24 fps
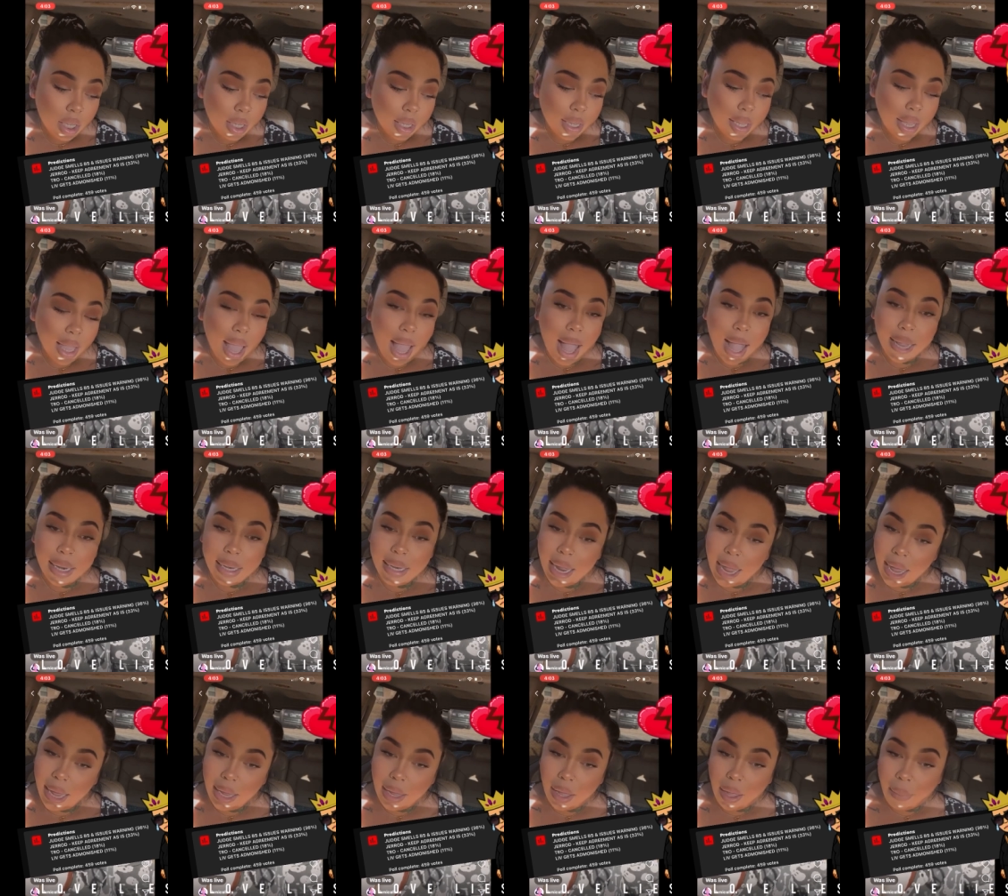God
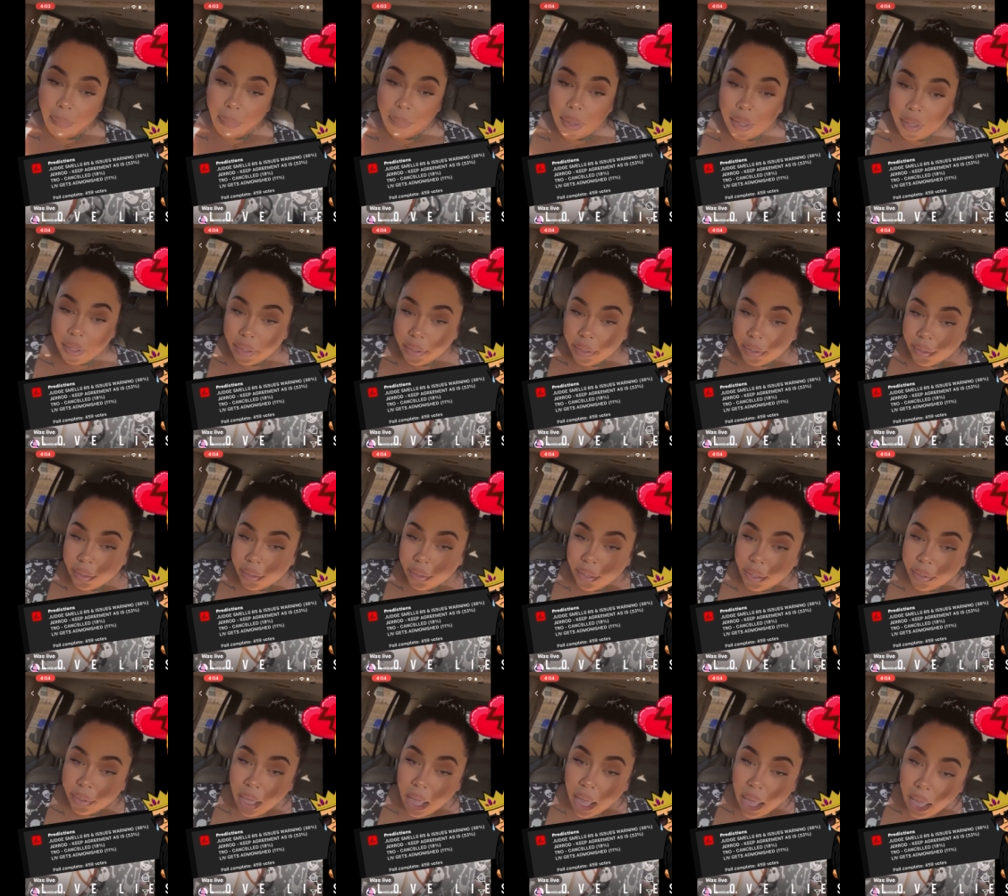damn.
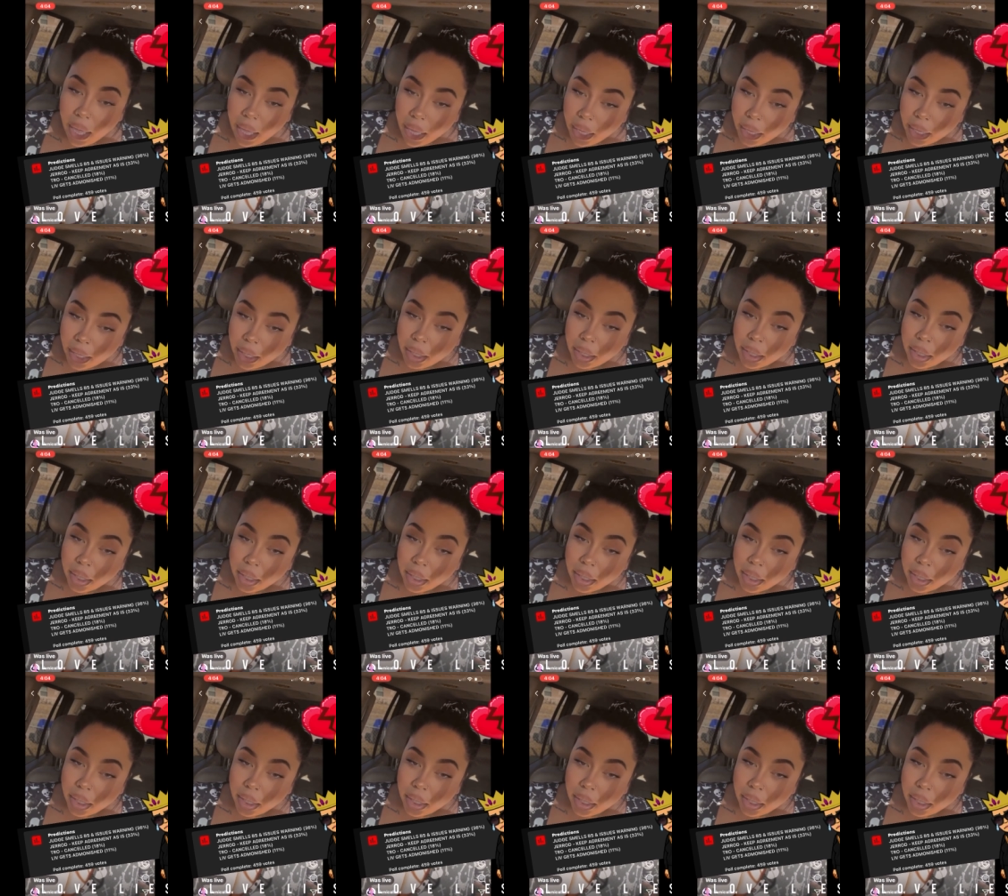Okay?